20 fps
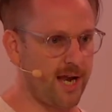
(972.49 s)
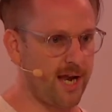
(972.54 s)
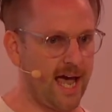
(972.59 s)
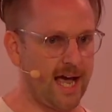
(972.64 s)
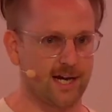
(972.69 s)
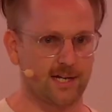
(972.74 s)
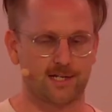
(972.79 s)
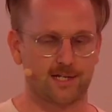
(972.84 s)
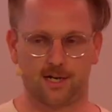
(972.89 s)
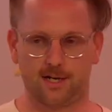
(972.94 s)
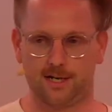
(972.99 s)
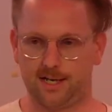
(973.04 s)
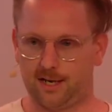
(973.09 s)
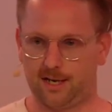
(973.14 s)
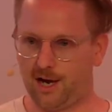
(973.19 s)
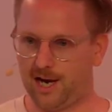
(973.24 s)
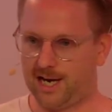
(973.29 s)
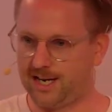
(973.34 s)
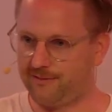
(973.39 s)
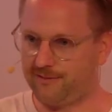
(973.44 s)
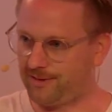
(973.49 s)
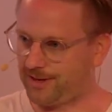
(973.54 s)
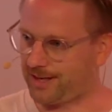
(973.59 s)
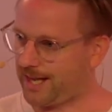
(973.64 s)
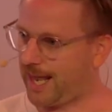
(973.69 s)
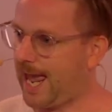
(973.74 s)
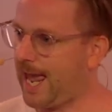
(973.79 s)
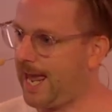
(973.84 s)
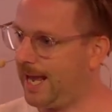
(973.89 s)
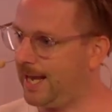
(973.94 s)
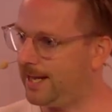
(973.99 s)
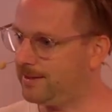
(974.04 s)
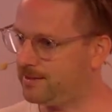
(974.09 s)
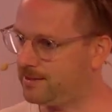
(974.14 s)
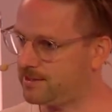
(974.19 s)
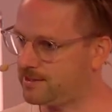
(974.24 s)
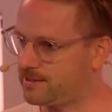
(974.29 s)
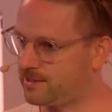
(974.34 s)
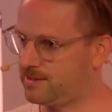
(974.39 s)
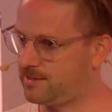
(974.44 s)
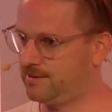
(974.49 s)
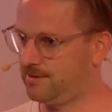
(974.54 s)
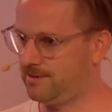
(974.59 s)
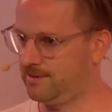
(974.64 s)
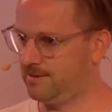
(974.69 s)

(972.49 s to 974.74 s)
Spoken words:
actually kind of lands